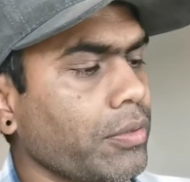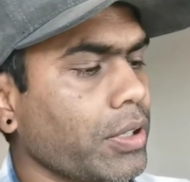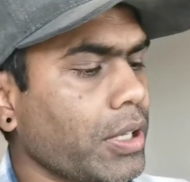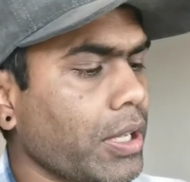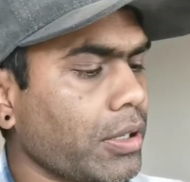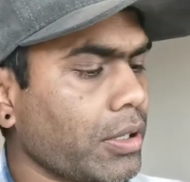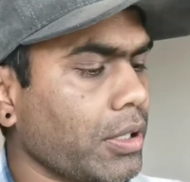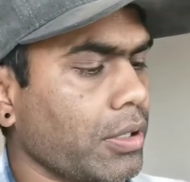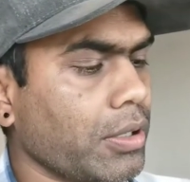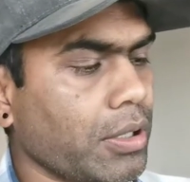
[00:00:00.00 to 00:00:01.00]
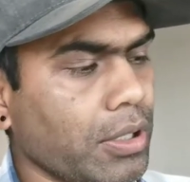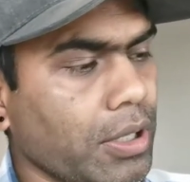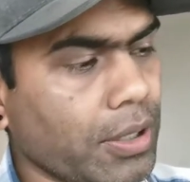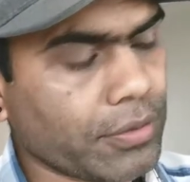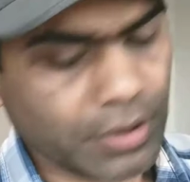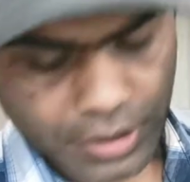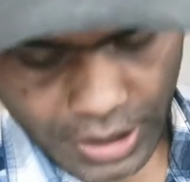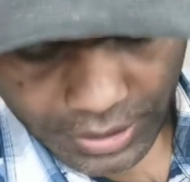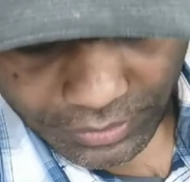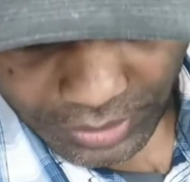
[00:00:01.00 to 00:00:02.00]
we can uh, after
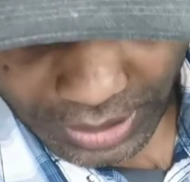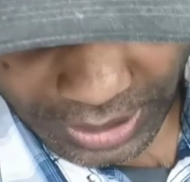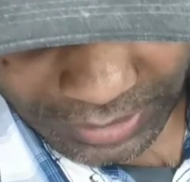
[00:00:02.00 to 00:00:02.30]
that we